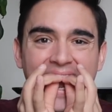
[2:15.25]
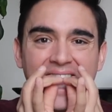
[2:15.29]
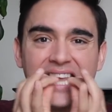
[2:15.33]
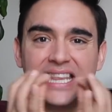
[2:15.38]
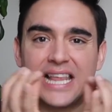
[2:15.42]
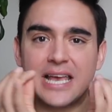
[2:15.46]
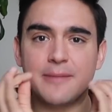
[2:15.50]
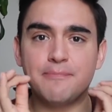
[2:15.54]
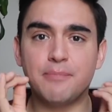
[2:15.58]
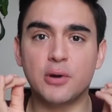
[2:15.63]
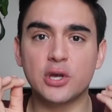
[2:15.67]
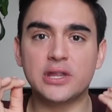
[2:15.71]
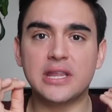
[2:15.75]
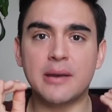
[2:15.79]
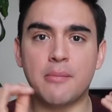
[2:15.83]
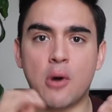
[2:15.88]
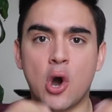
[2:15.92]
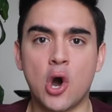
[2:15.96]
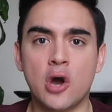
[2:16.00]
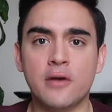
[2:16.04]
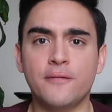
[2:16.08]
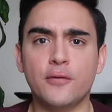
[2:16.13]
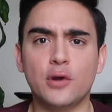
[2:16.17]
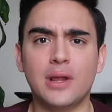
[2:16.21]
You like put them
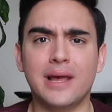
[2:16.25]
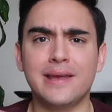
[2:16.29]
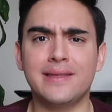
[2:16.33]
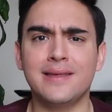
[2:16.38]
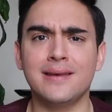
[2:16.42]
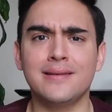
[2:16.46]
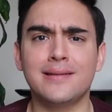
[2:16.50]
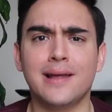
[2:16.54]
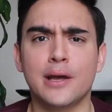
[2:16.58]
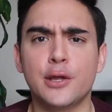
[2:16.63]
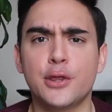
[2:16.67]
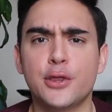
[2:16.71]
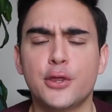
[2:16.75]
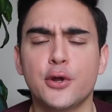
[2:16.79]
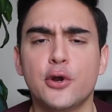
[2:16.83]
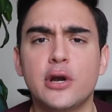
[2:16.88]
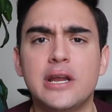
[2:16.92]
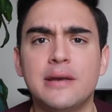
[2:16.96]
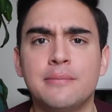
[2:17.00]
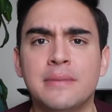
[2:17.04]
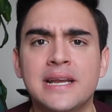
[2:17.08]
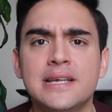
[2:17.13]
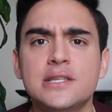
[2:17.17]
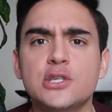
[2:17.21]
on for like, like
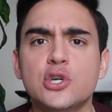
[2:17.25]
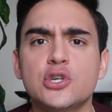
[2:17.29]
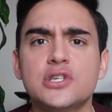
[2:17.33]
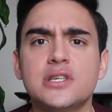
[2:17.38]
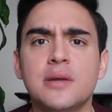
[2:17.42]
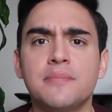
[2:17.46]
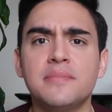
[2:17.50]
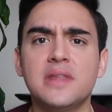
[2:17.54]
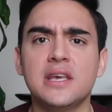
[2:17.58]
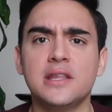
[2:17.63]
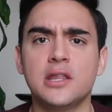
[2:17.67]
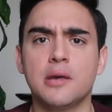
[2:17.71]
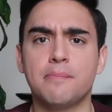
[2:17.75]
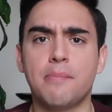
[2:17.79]
30 minutes or something.